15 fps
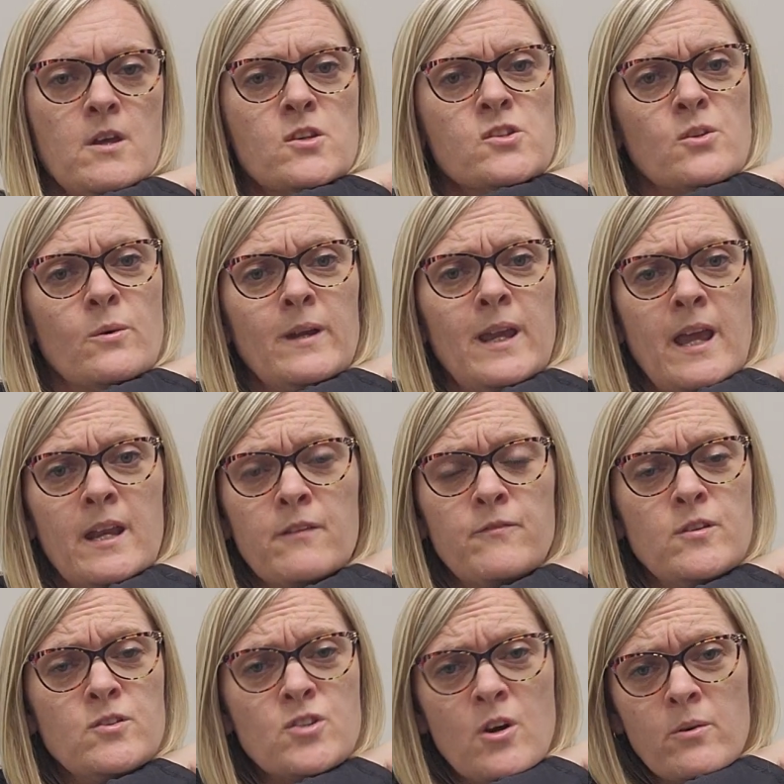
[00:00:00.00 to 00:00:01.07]
So again, if
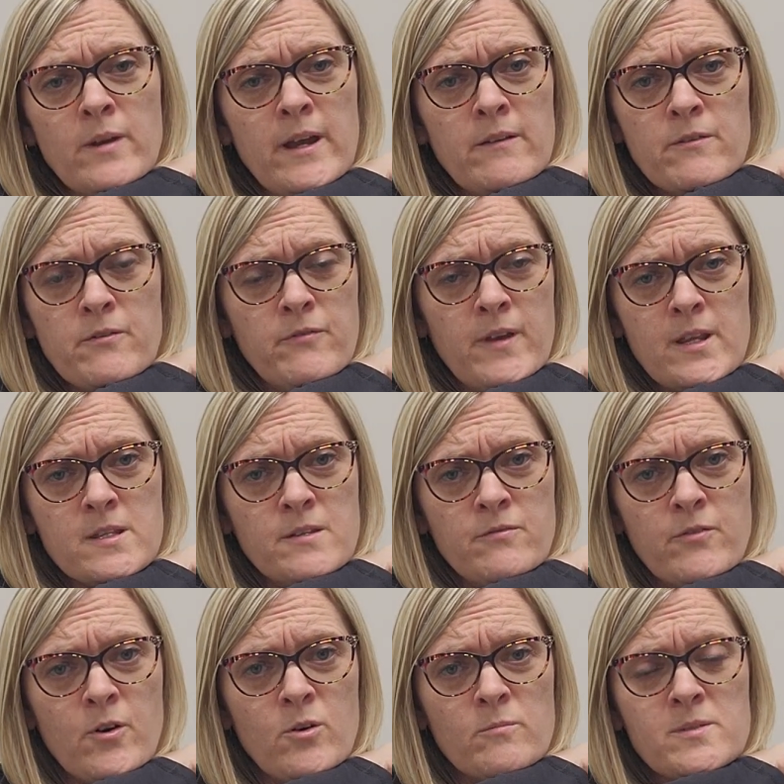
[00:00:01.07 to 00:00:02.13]
you don't have the fancy
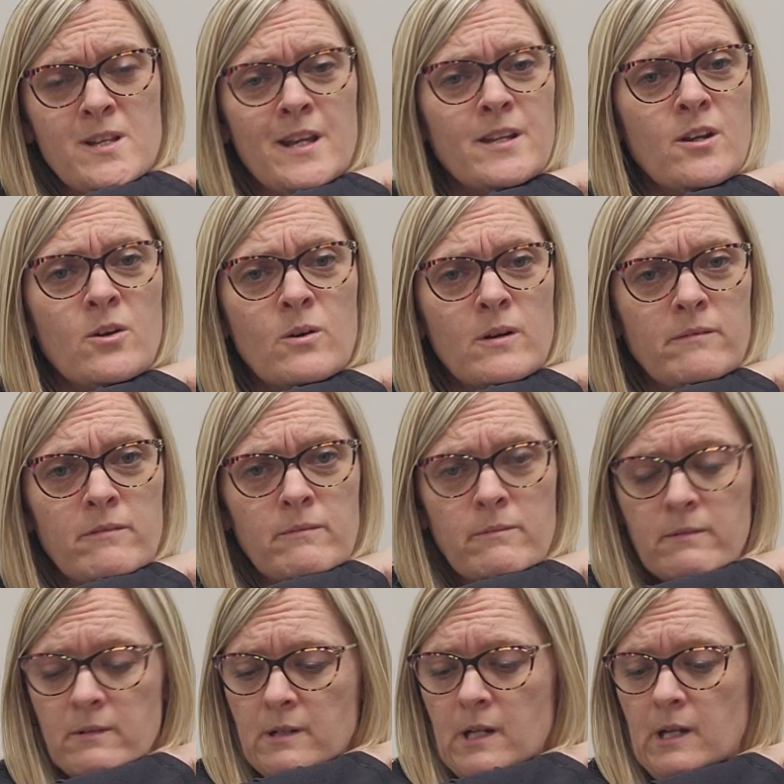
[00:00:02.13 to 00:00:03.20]
foams, I know
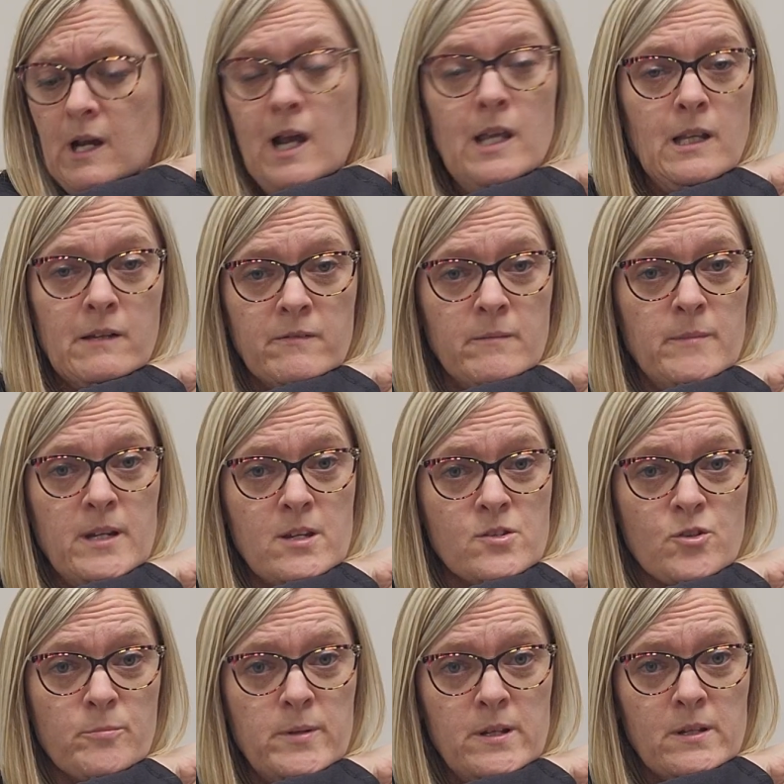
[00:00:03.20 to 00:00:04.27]
I love them because
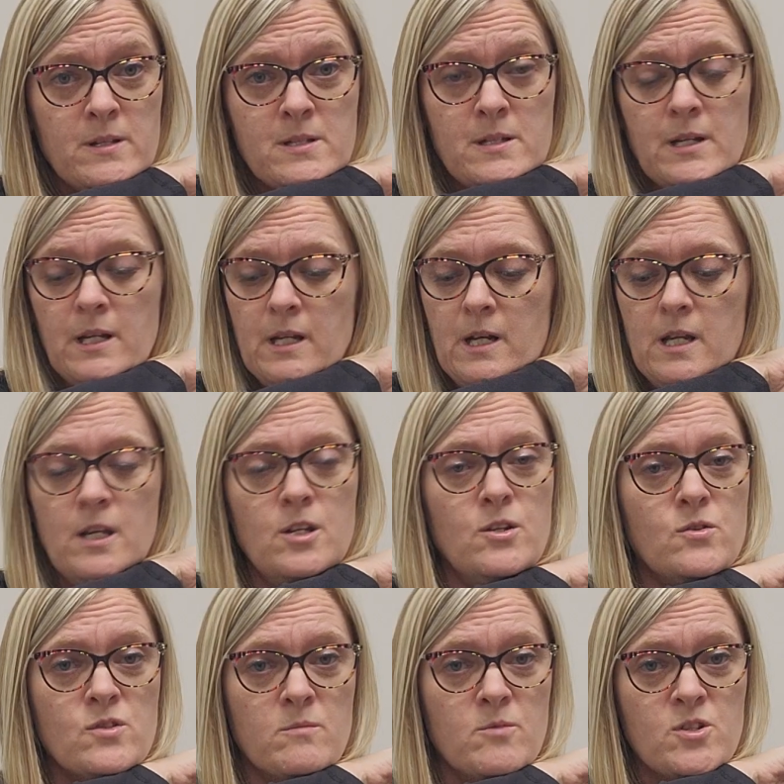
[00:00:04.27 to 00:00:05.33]
they're peel and stick, and I can
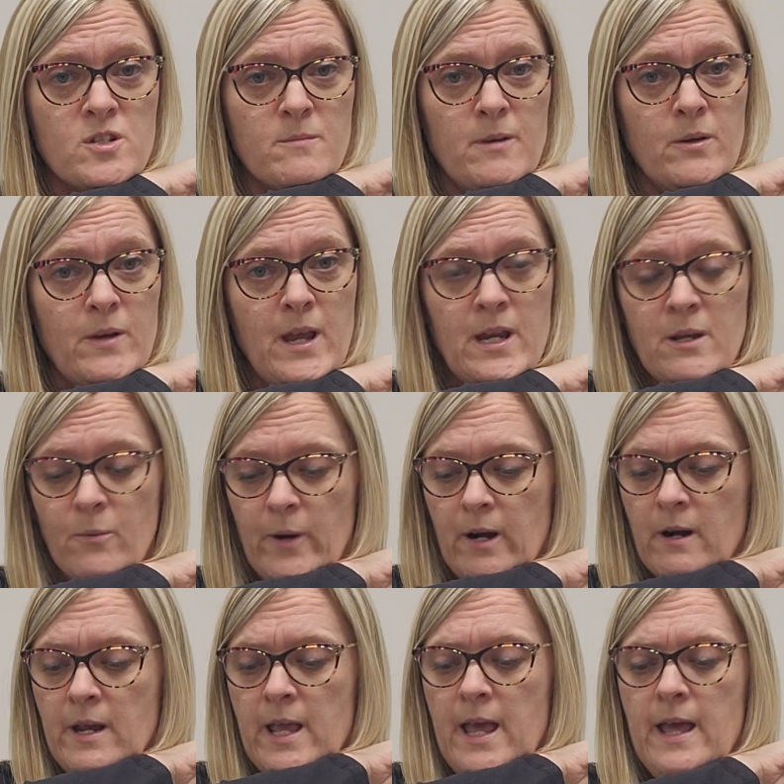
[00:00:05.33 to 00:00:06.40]
use them just about
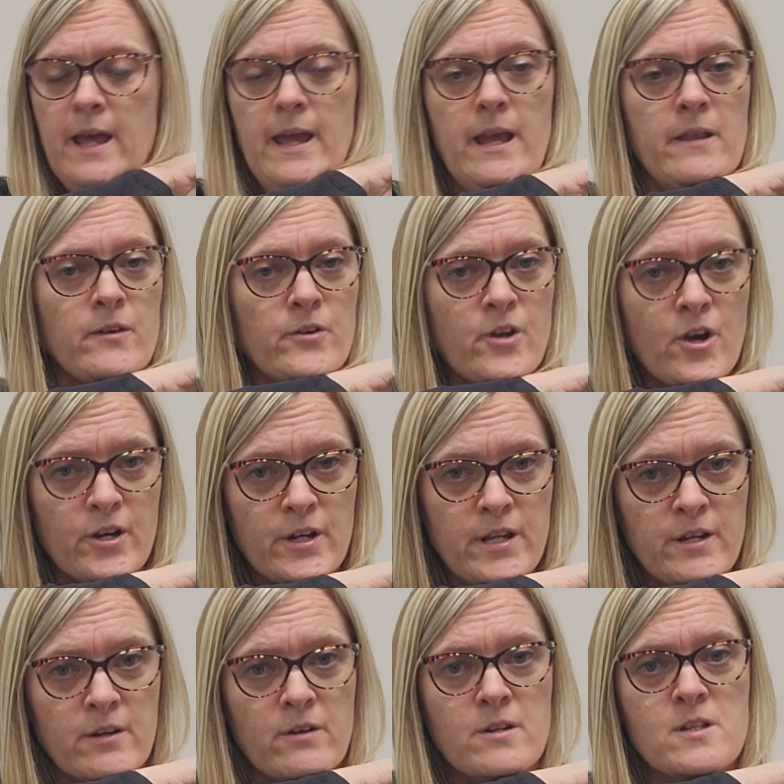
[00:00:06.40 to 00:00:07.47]
anywhere, and they're
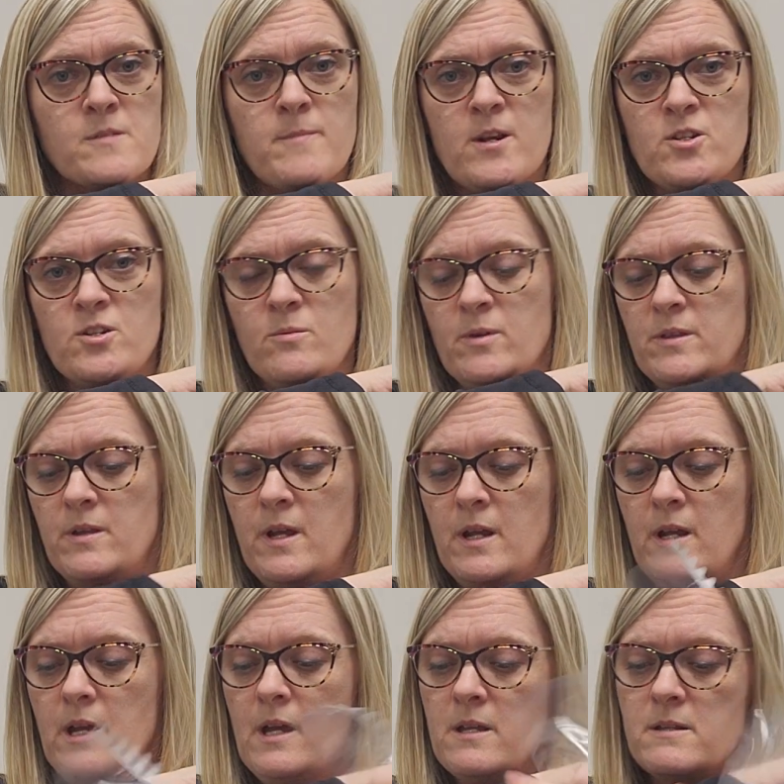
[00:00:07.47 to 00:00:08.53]
non-adherent, especially with
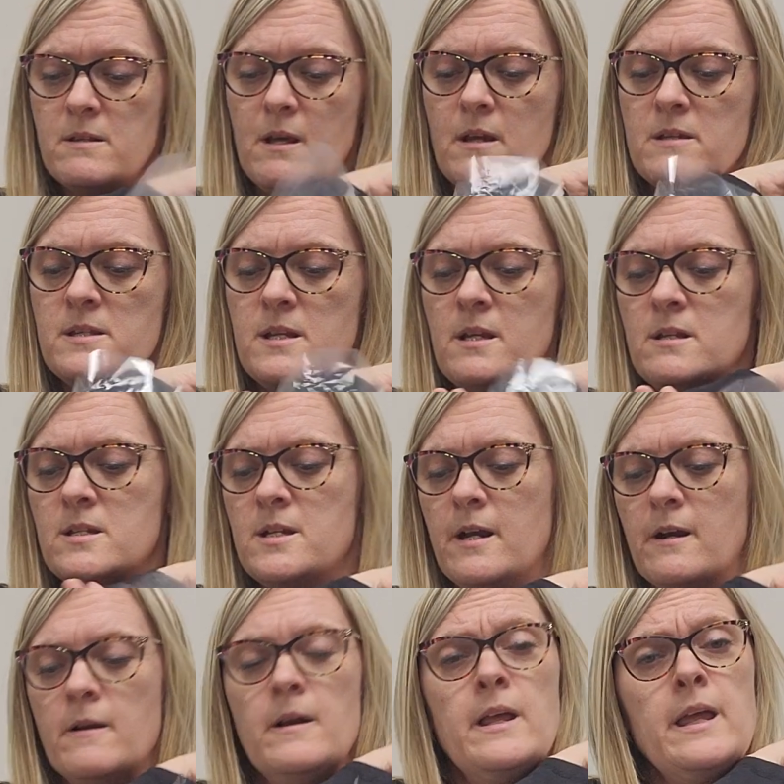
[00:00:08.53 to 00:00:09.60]
a skin
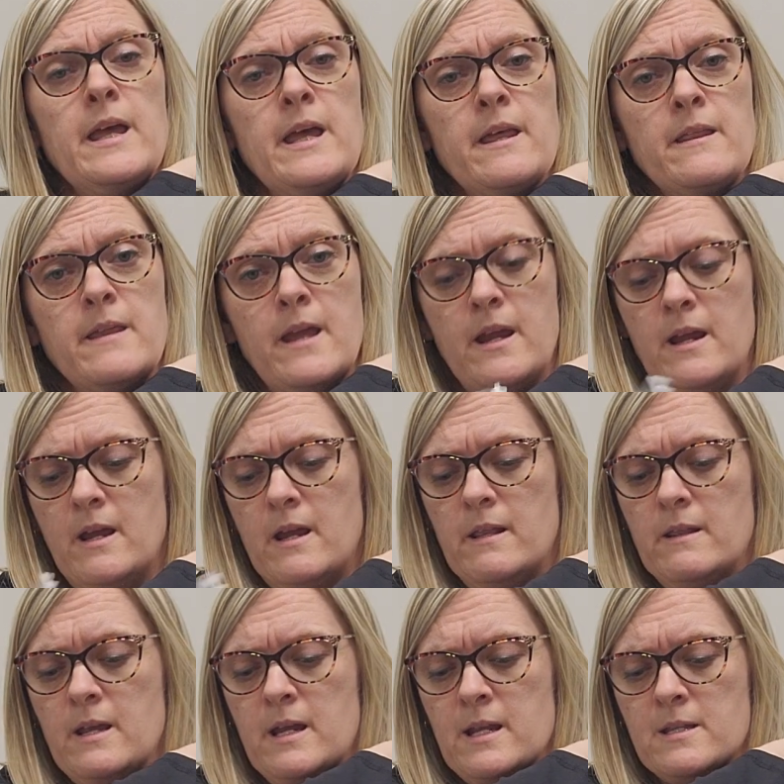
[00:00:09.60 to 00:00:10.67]
tear. They
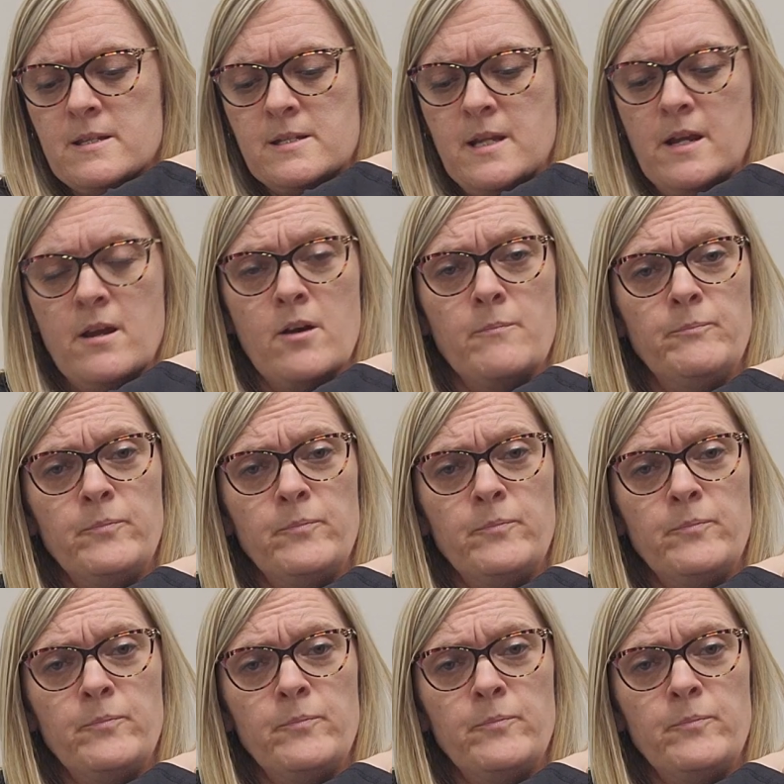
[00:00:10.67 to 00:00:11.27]
can stay on.